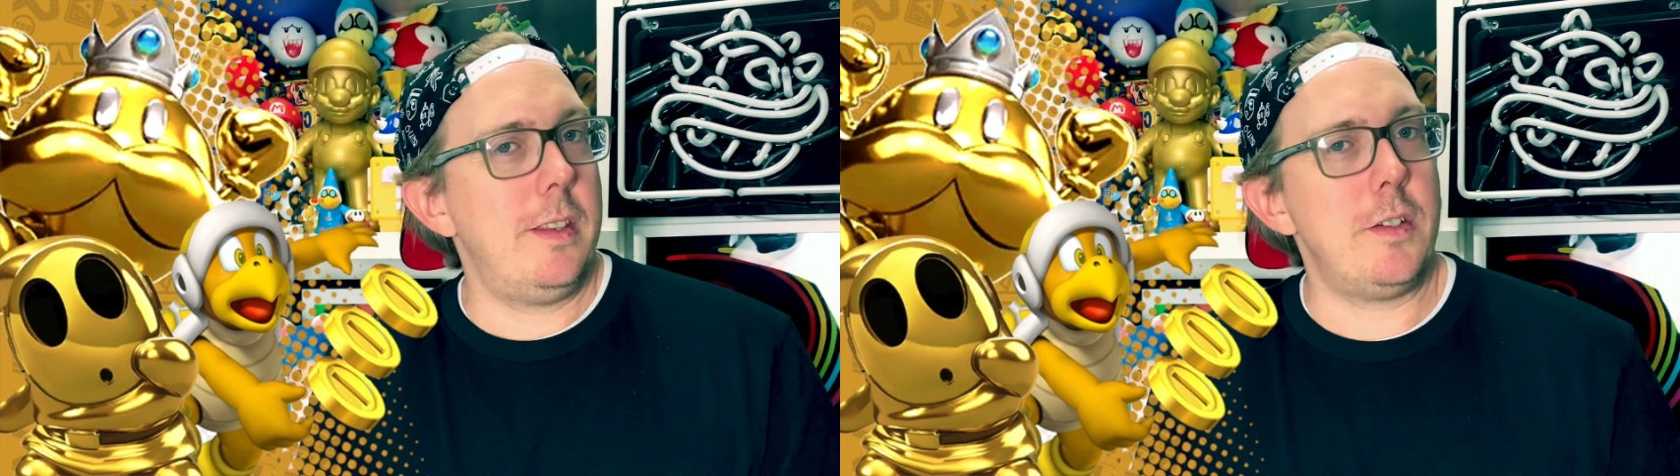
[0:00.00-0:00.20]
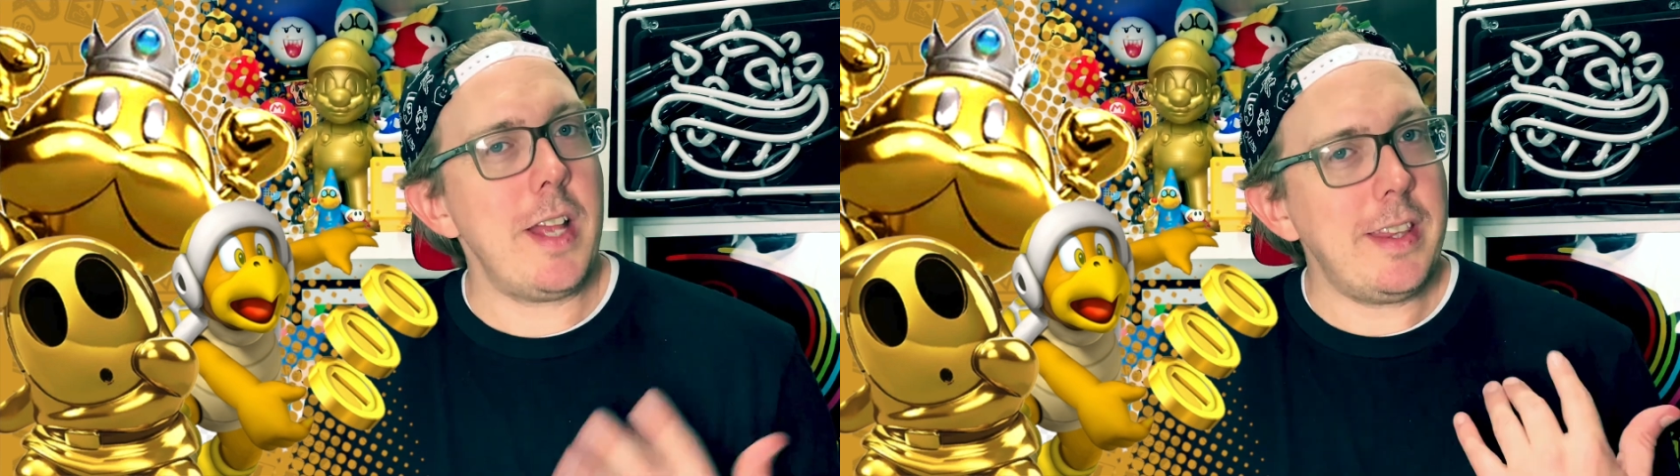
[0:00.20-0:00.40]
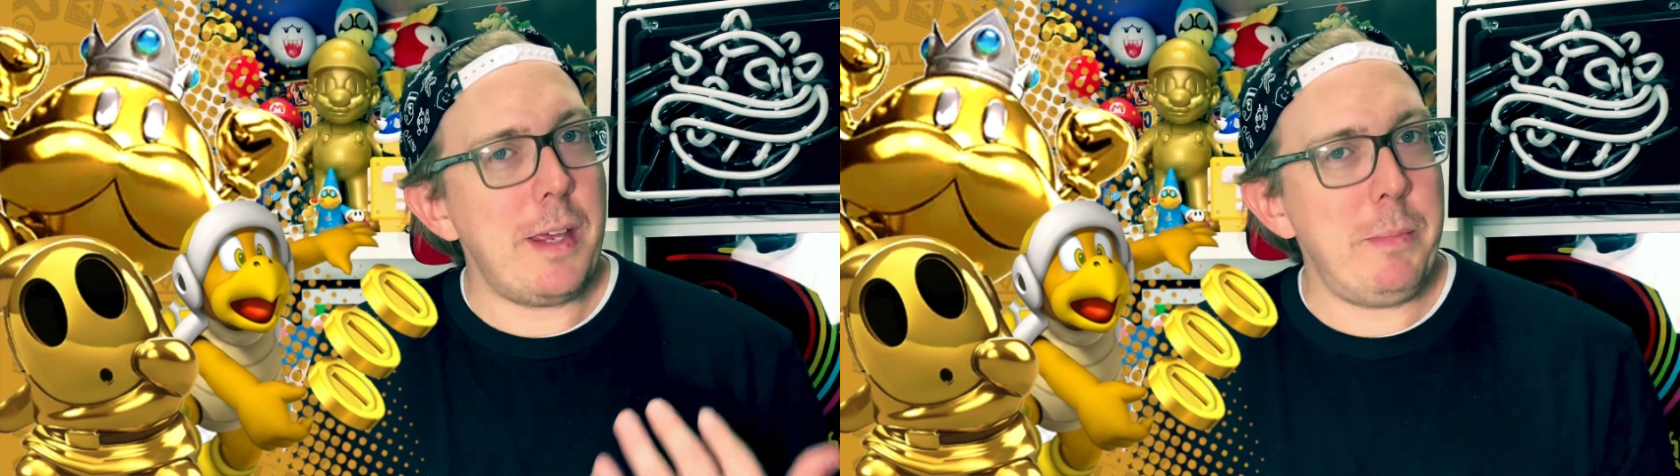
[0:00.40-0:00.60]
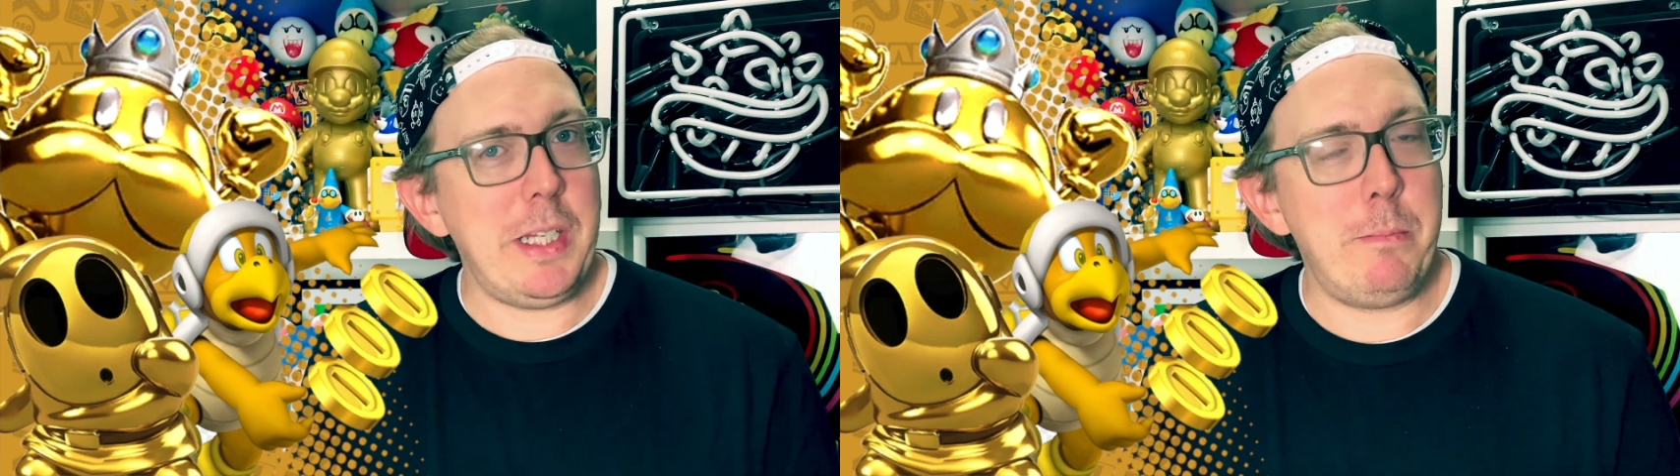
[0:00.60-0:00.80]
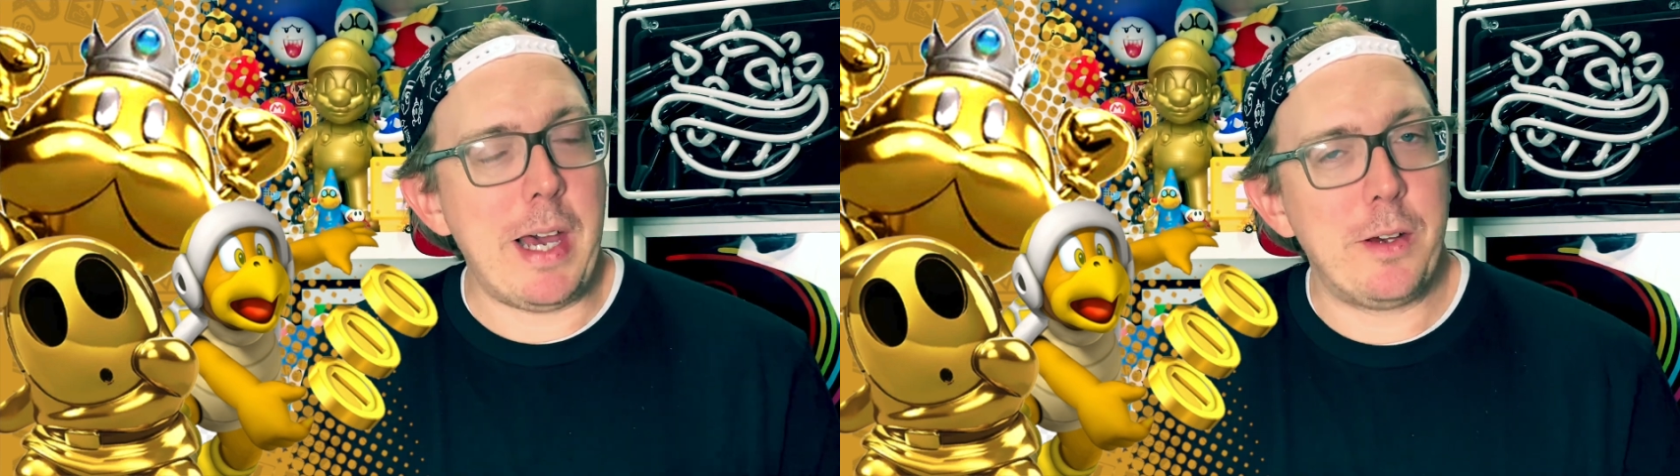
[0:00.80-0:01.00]
There's not that
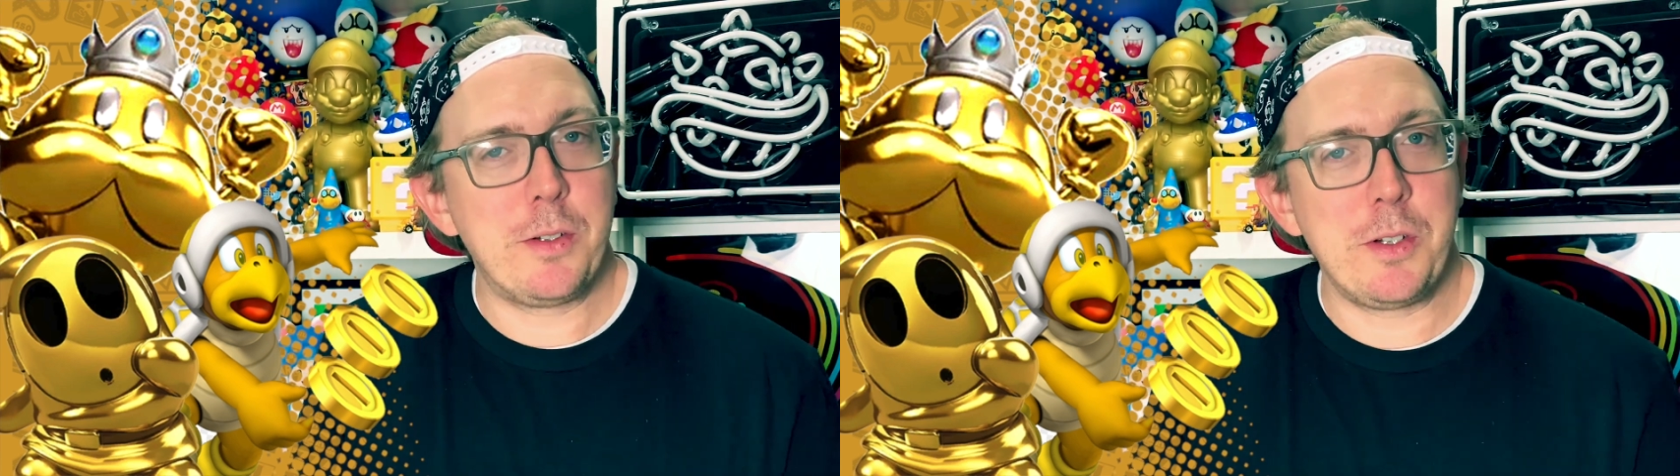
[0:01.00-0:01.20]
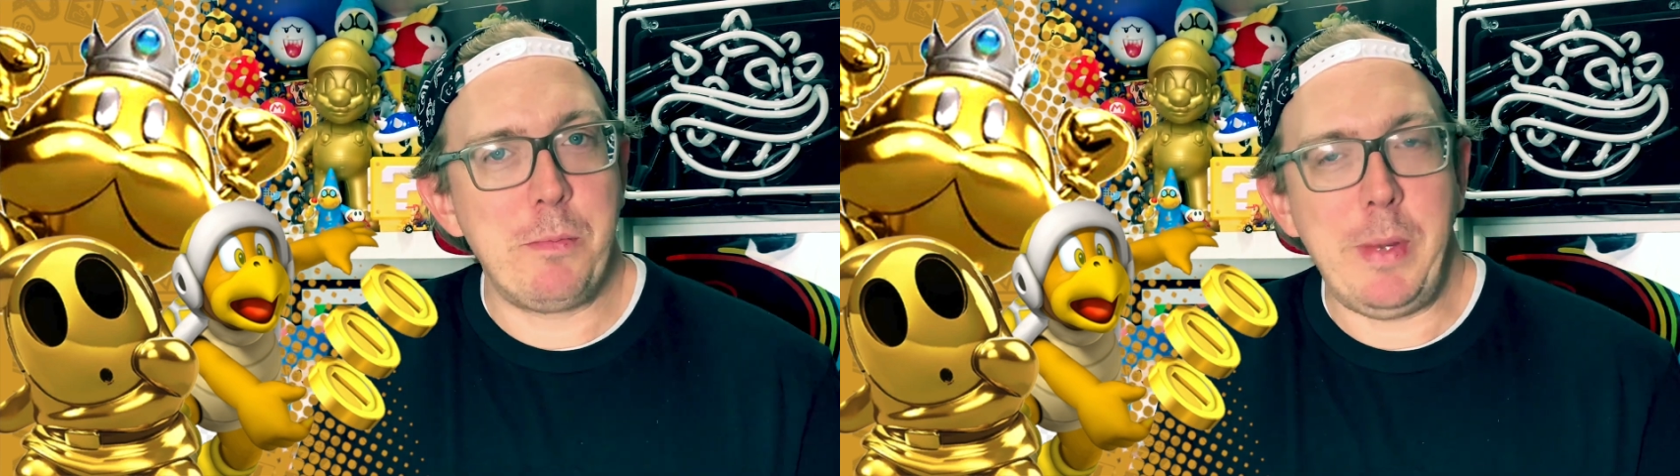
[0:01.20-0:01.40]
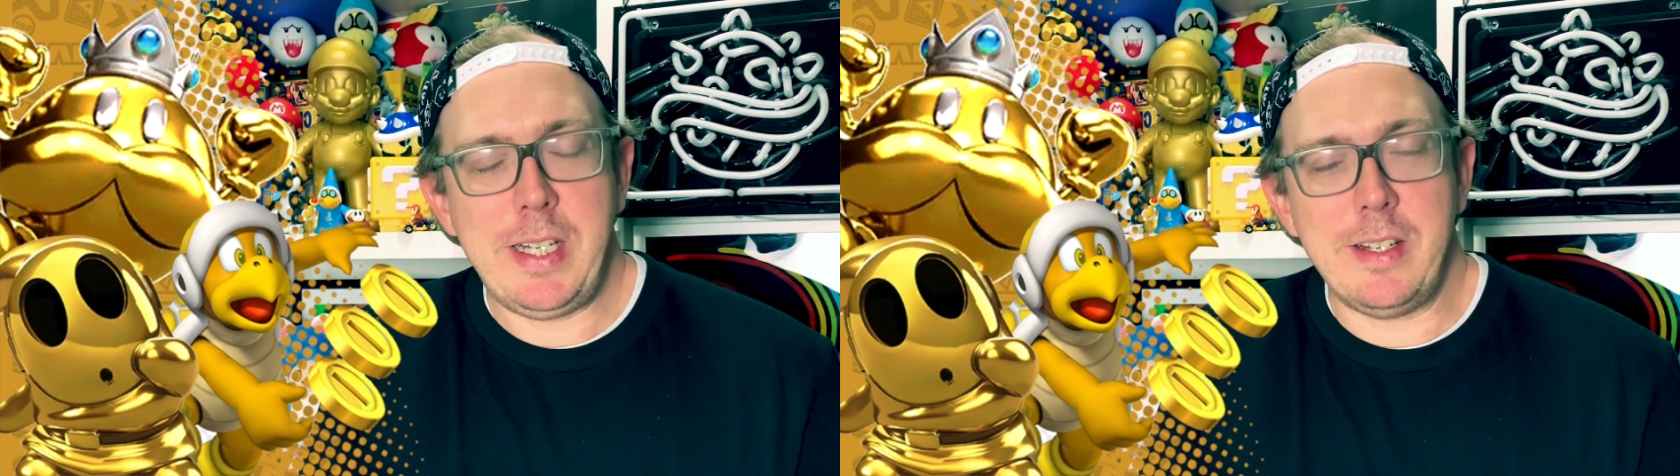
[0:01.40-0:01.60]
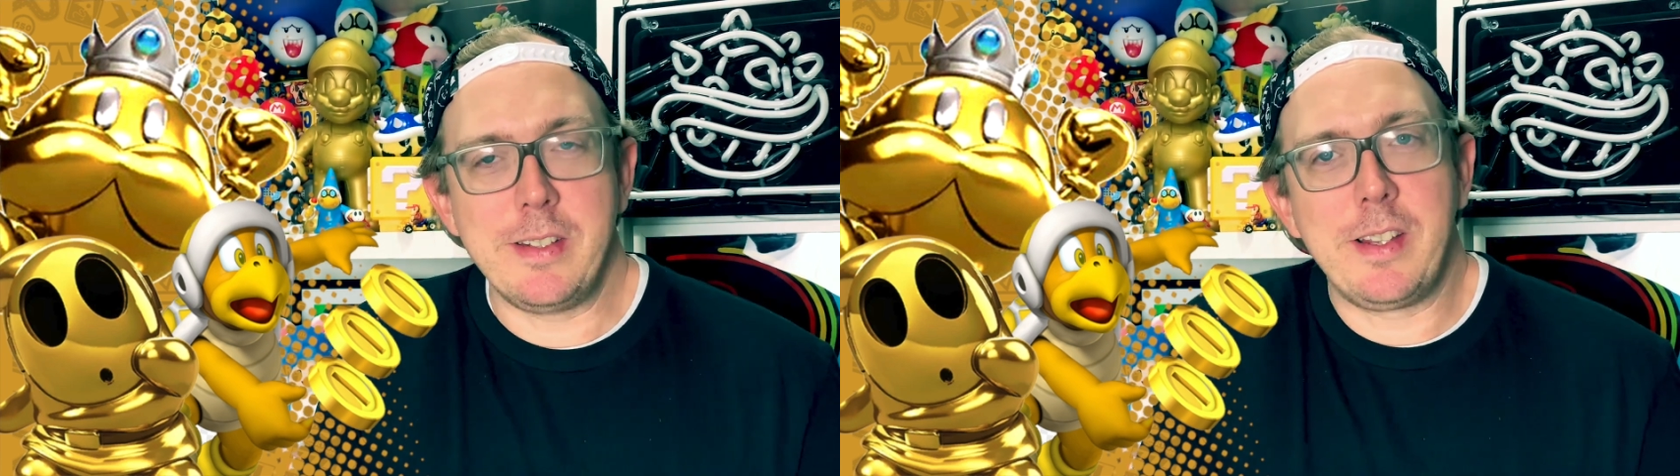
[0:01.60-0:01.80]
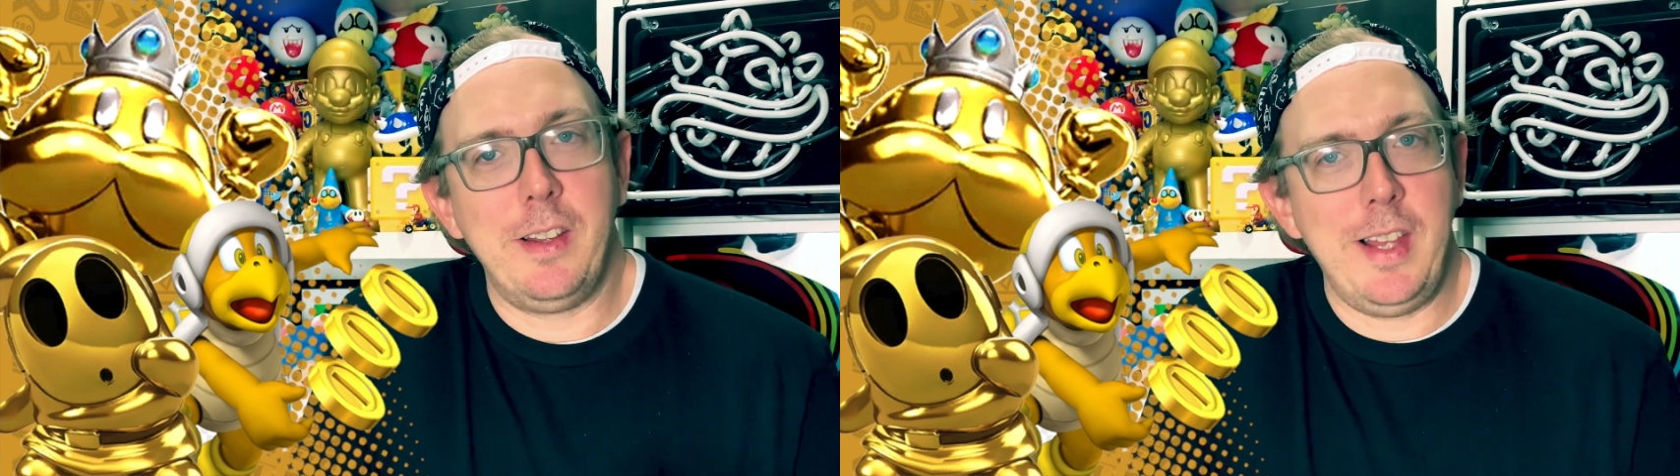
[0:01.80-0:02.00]
many Bowser's
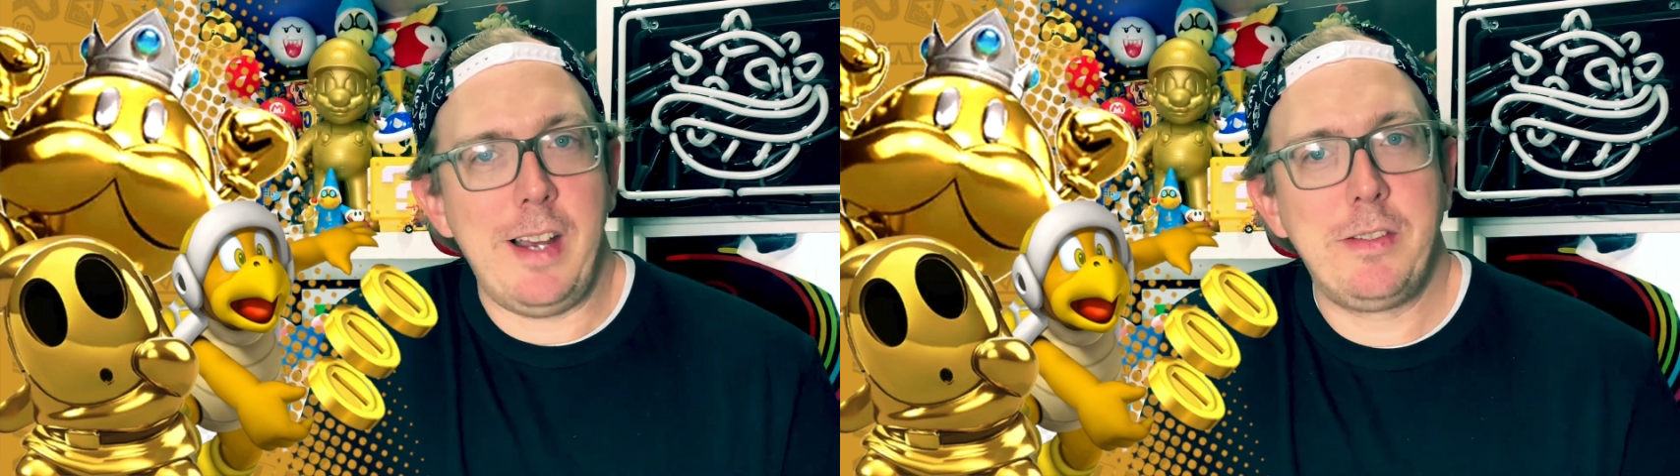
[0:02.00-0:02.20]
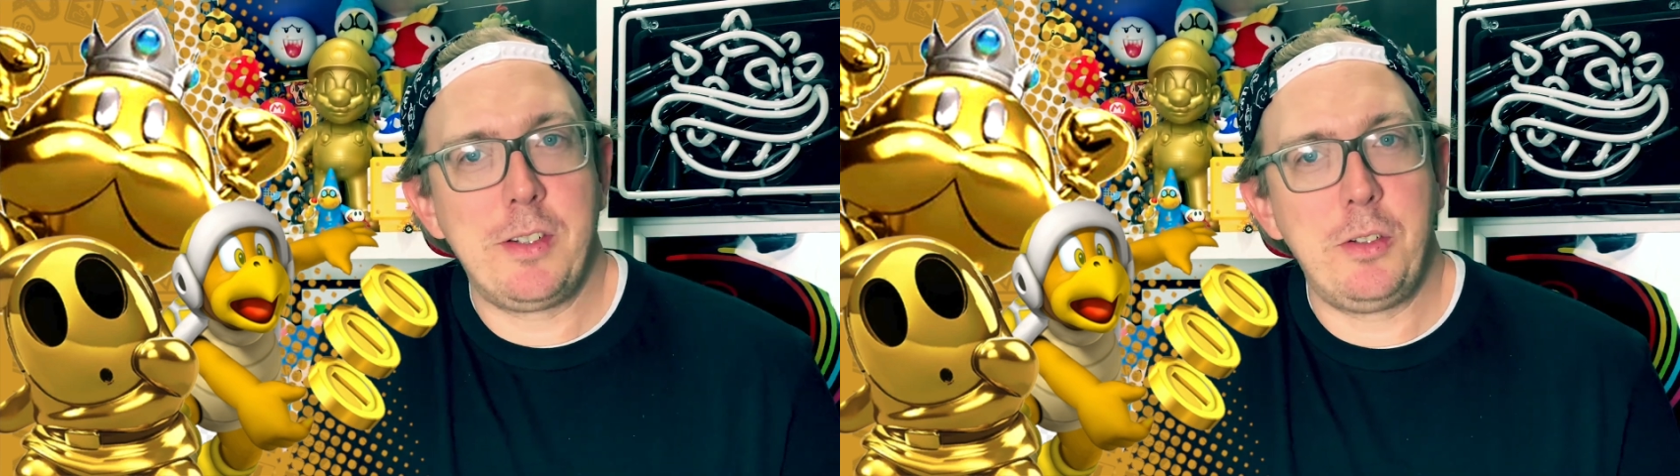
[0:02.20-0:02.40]
minions left